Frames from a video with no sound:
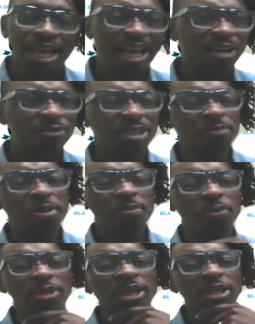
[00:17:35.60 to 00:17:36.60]
I don't think
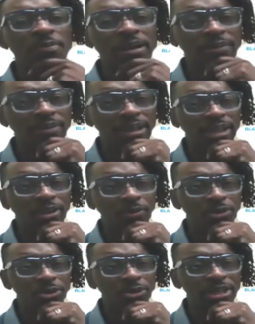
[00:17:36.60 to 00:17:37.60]
people think about that, that
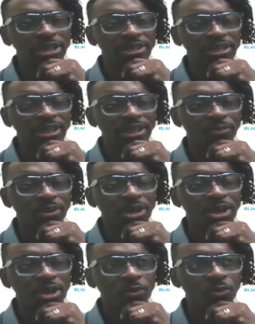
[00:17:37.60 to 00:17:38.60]
what you just said.
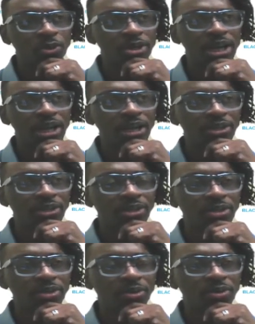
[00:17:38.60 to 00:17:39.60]
We're not
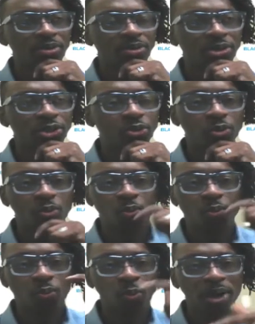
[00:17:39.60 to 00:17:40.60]
sure
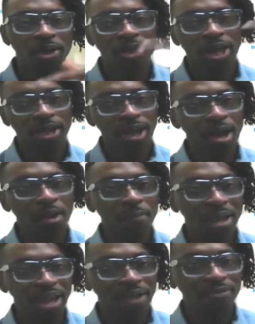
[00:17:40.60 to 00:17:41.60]
where that cop
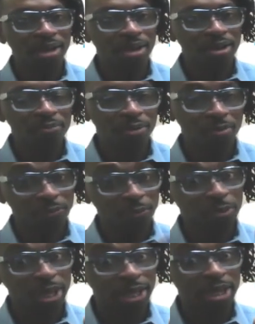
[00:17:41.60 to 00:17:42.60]
may have come from
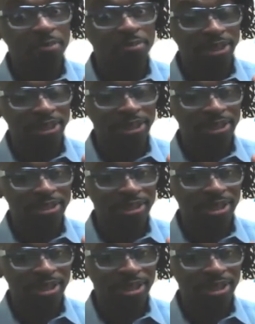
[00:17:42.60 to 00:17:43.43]
before they come to us.